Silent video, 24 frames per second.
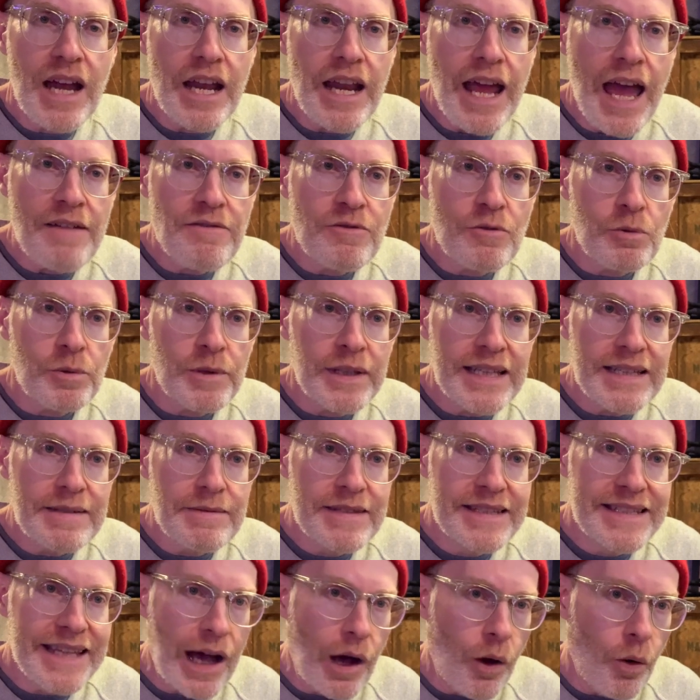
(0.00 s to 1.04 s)
I haven't really
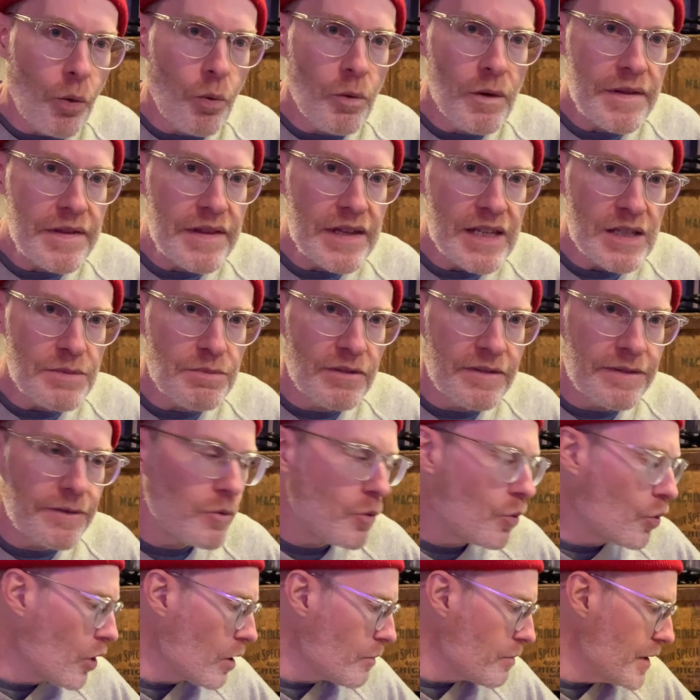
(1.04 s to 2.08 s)
dealt with these
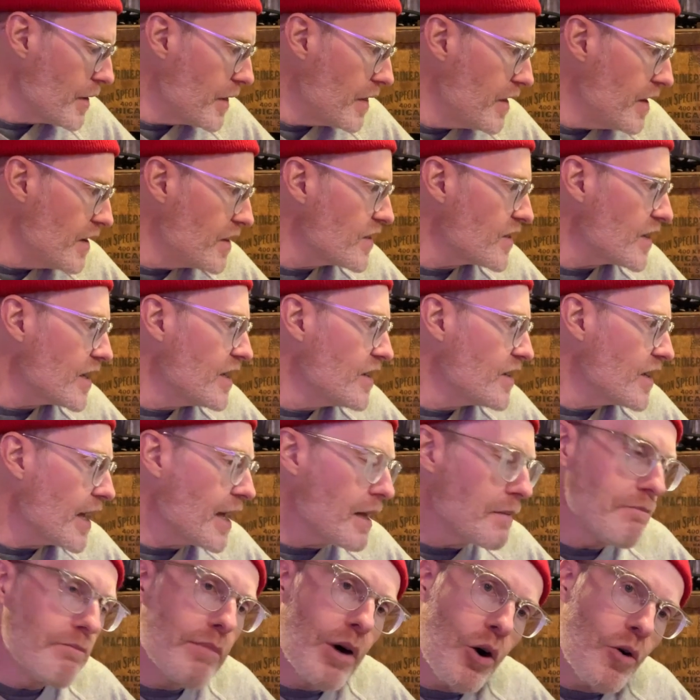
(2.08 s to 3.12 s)
before, but this is
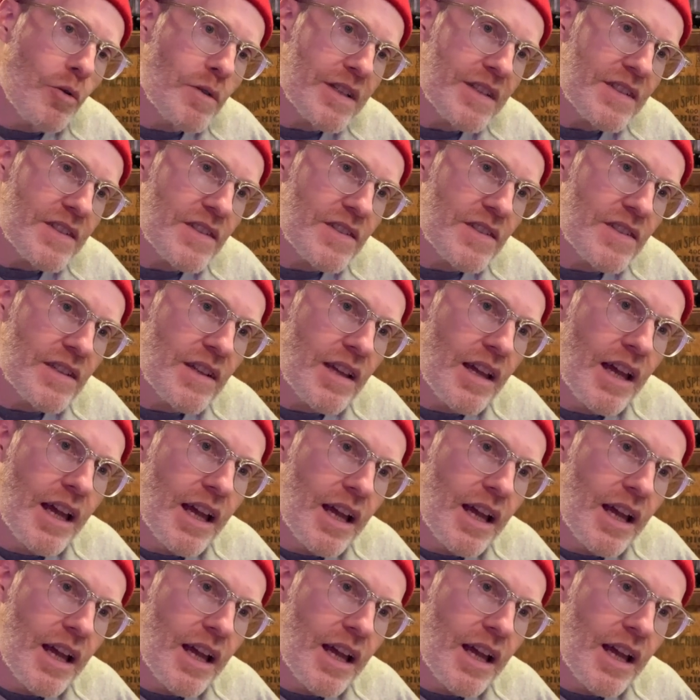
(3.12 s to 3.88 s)
a Bonis